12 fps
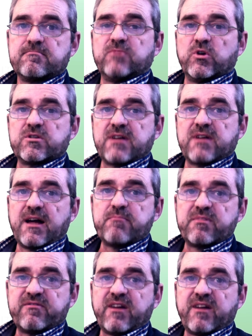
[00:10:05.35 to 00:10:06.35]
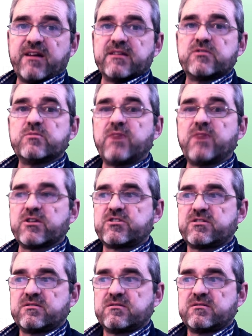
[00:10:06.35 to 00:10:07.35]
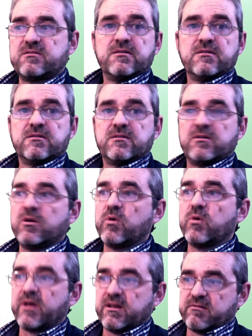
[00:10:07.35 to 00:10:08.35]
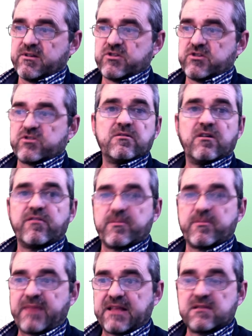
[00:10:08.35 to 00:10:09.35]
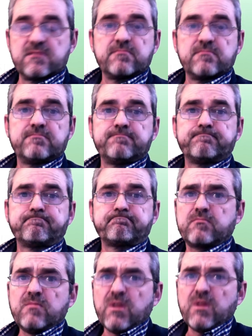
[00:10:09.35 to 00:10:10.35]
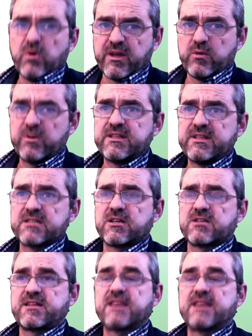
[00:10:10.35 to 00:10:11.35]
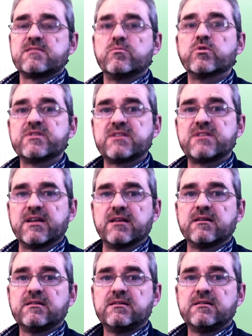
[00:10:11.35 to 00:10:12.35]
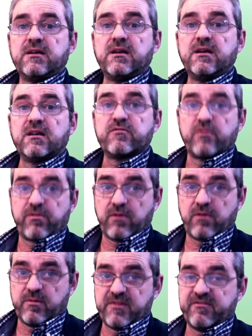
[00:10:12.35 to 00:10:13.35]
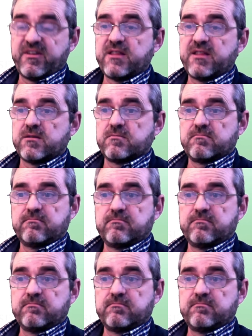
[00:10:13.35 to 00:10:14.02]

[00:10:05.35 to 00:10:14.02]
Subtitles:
not amplifying too much low gain region of the plant. Okay, we'll discuss that in more detail in a forthcoming video.